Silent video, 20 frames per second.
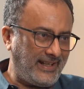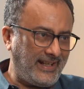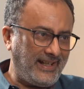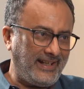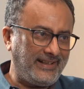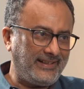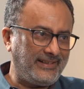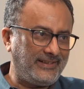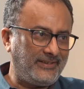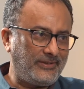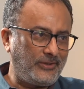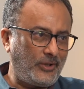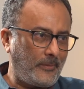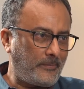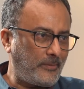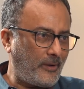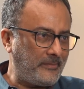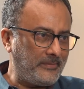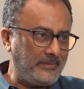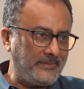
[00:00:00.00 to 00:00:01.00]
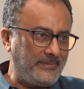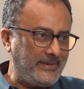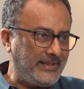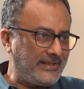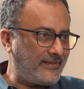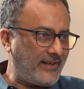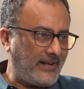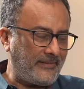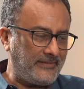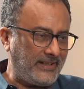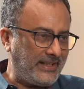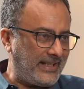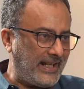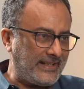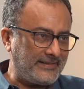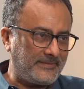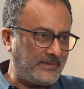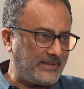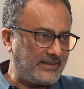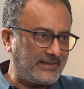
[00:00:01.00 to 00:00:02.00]
and you're probably traveling
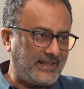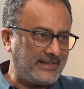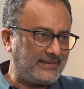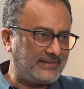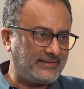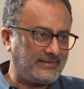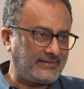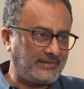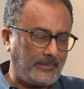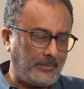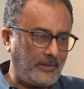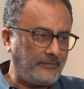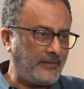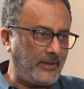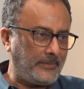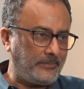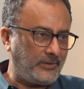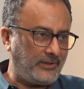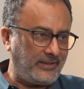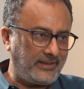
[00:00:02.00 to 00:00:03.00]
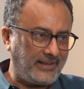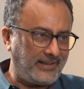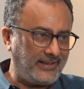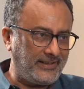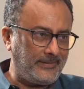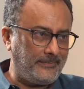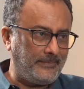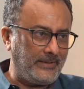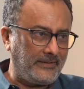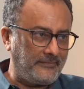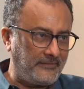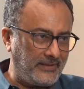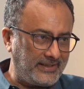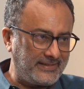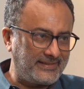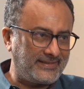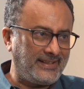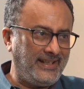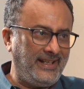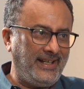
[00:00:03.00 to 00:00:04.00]
as much as some of our political
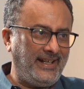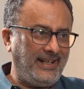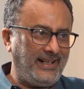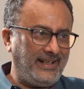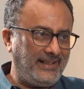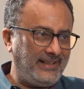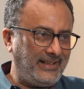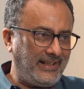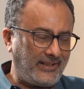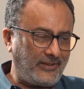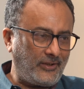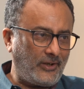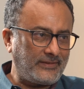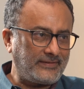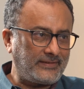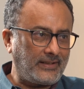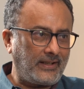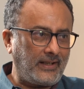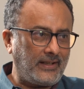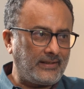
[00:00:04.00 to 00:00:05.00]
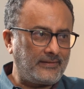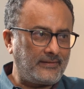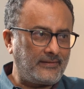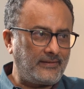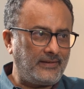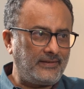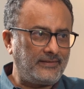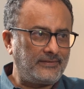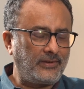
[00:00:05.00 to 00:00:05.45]
bigwigs across the country.